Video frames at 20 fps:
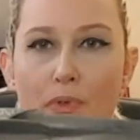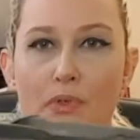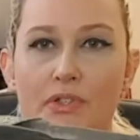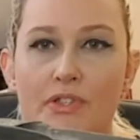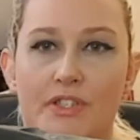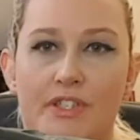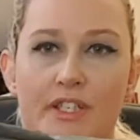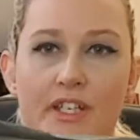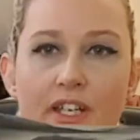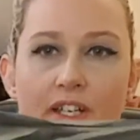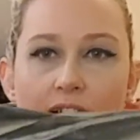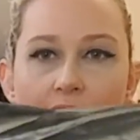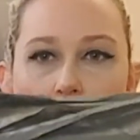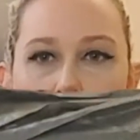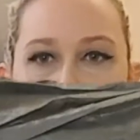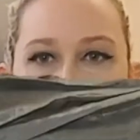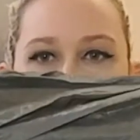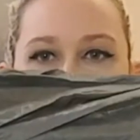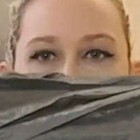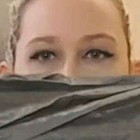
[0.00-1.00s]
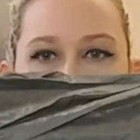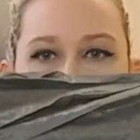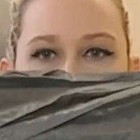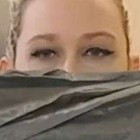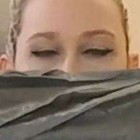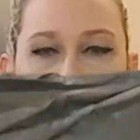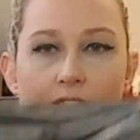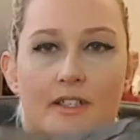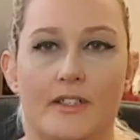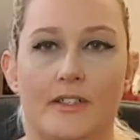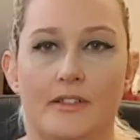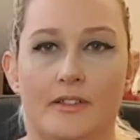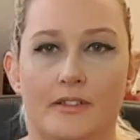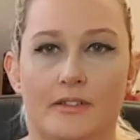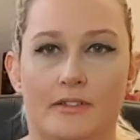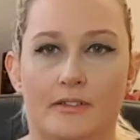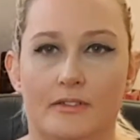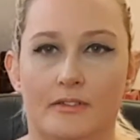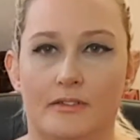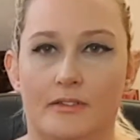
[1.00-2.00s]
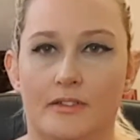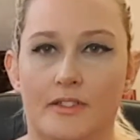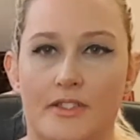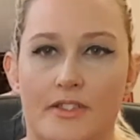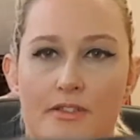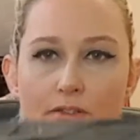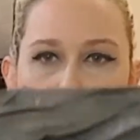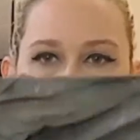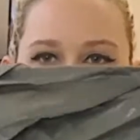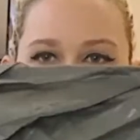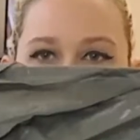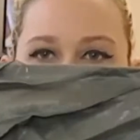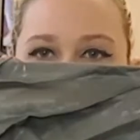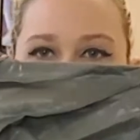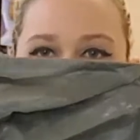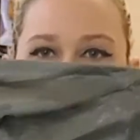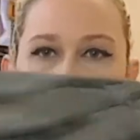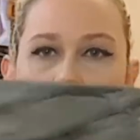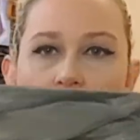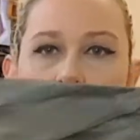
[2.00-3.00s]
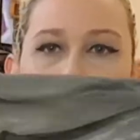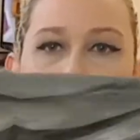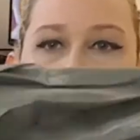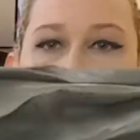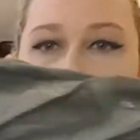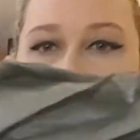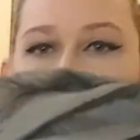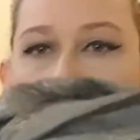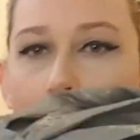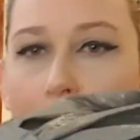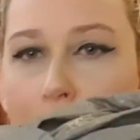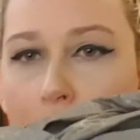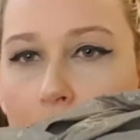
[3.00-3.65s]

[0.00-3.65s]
bustier? Super cute. It's got a